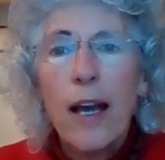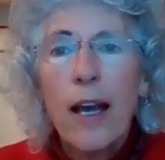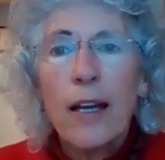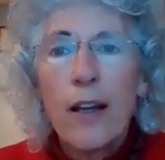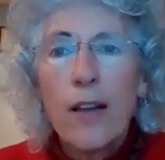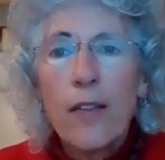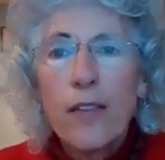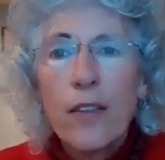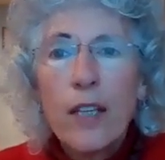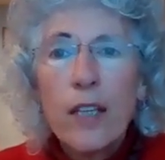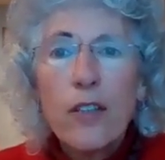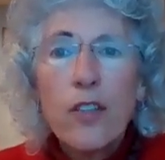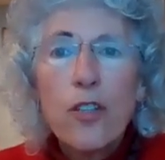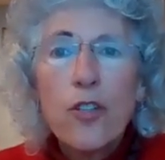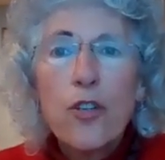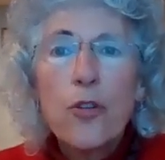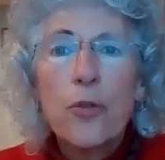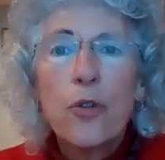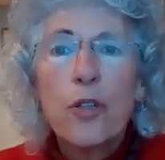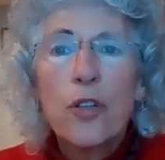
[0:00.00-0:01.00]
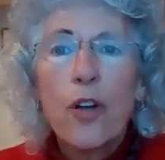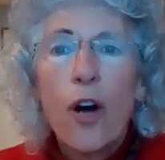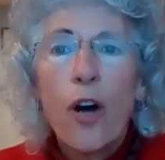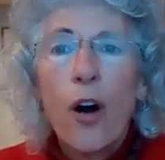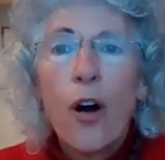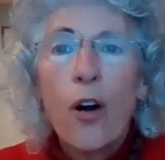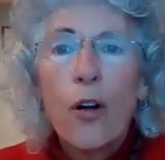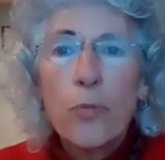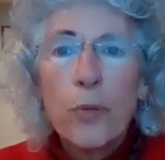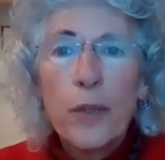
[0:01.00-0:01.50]
And I think that you can
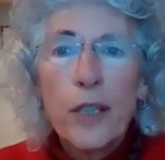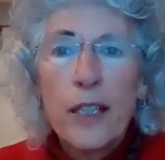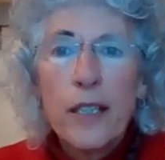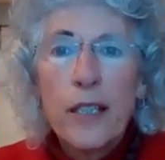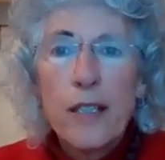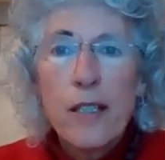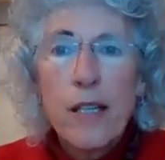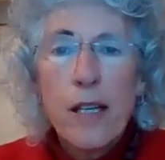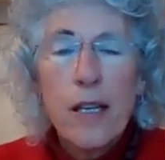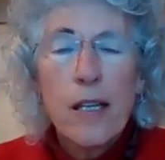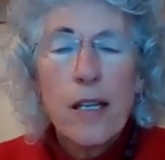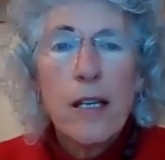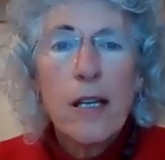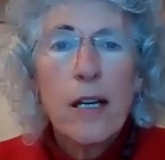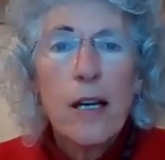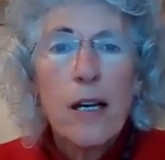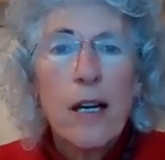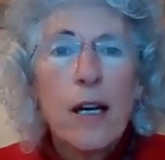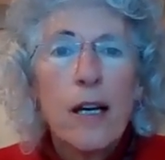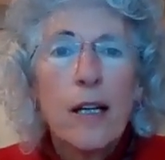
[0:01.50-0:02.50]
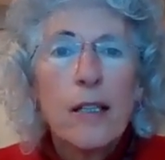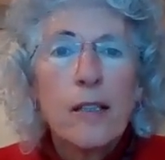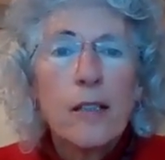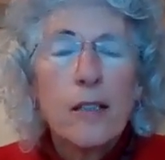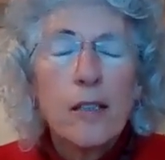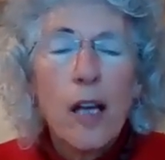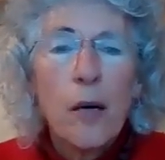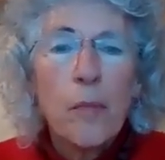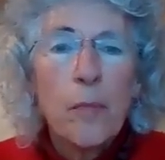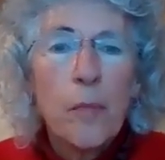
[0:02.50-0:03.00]
already see
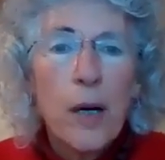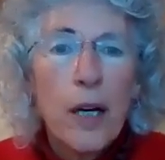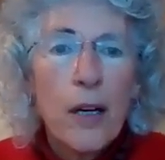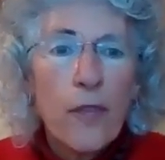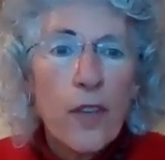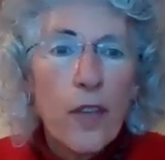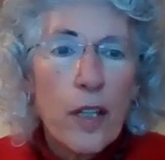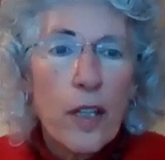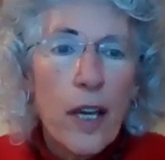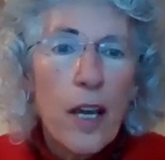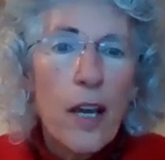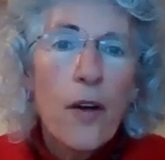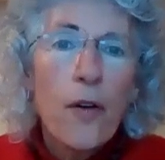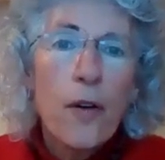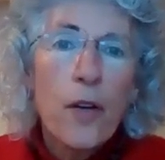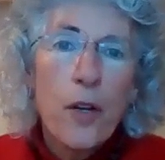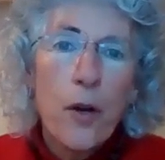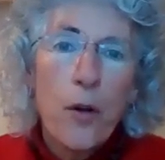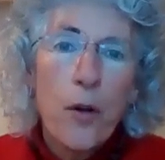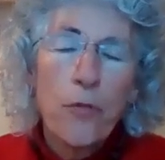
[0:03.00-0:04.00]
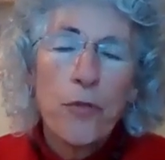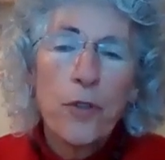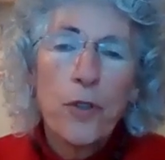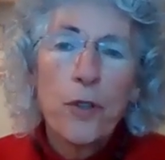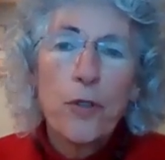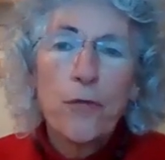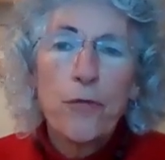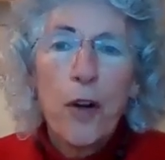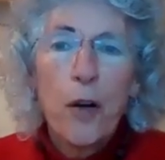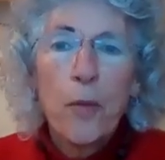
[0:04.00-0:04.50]
some of the
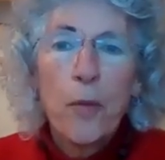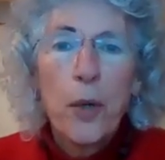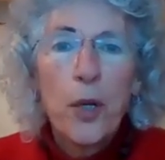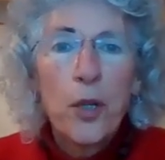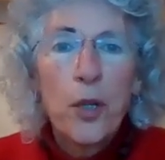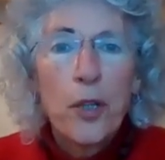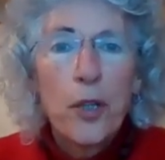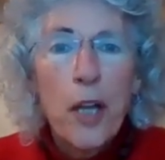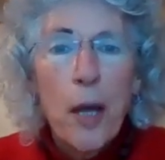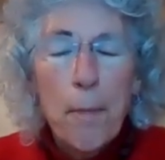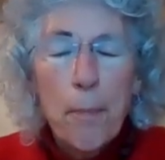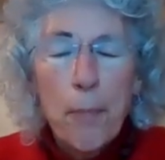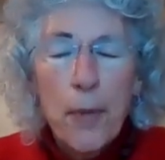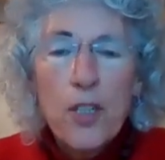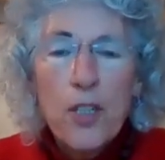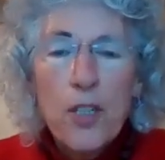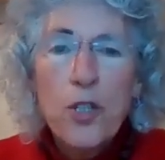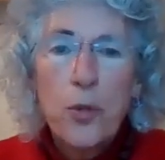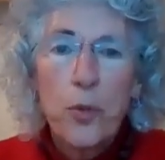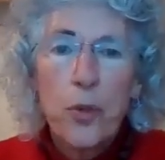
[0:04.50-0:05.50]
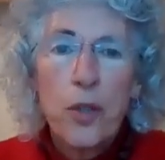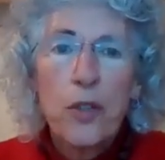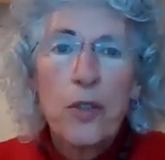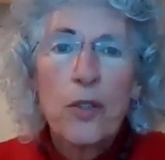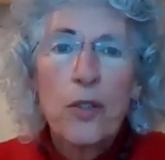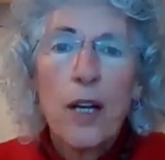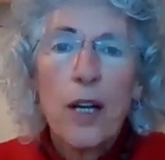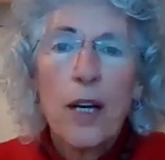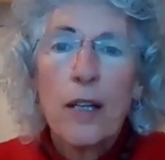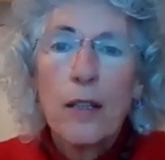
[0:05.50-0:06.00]
carryover from her
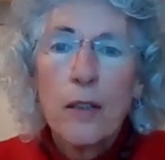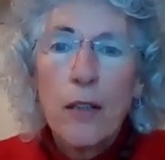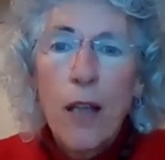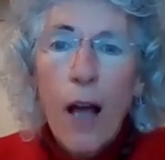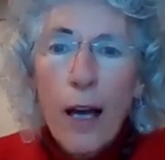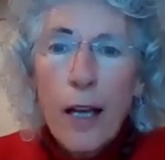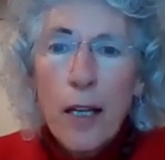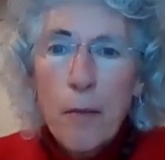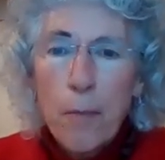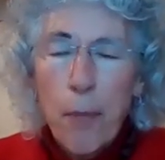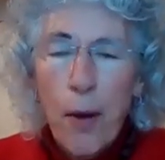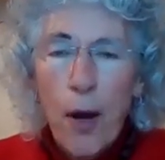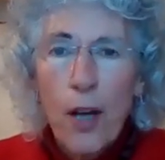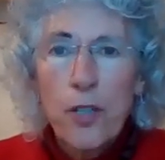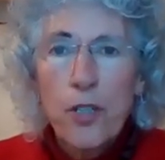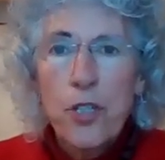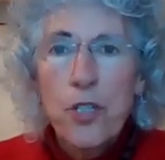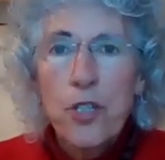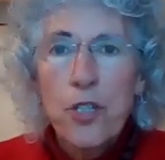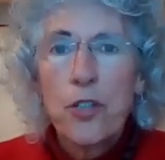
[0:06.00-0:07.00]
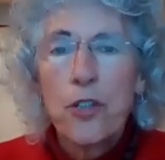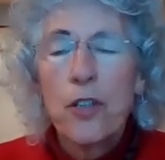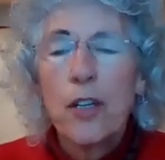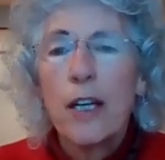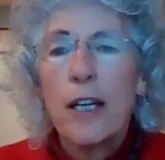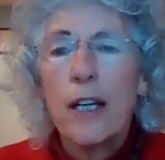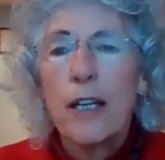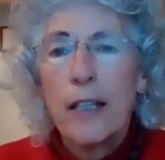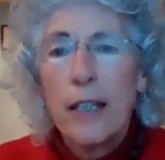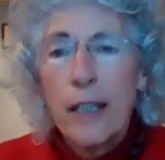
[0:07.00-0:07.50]
habitual lying posture
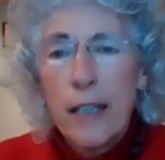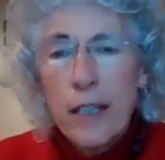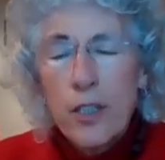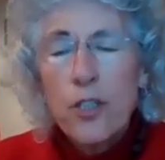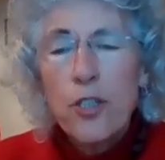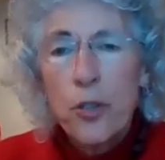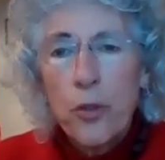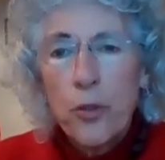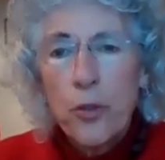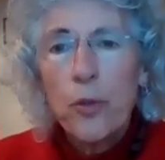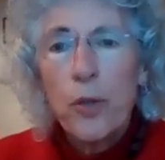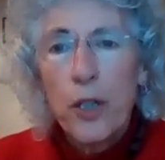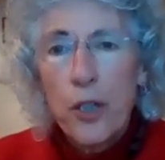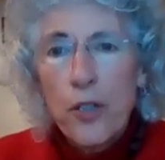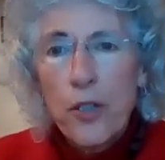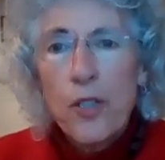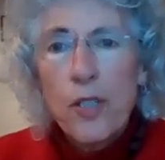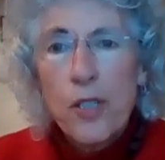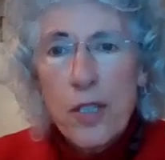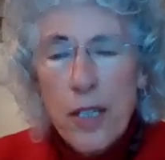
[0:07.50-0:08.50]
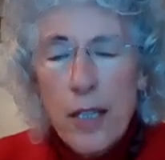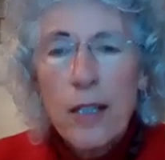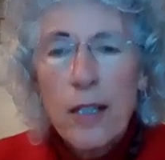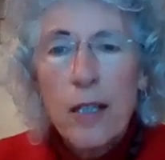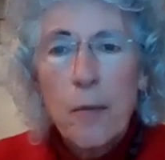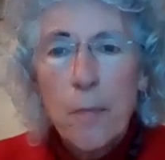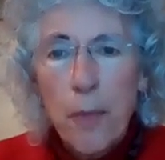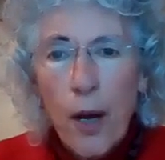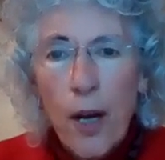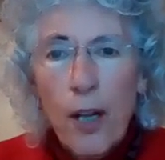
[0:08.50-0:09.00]
into her
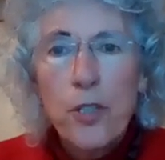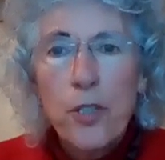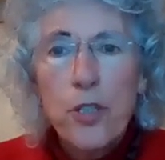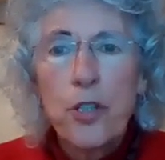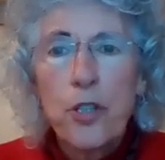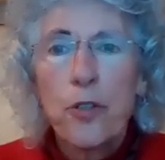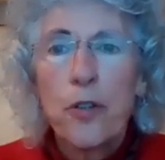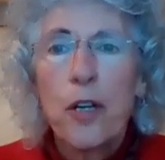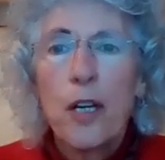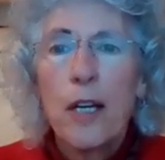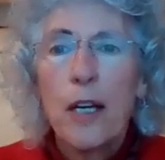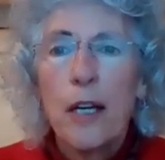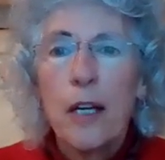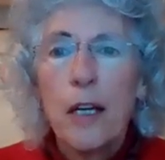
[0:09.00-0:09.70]
seated posture.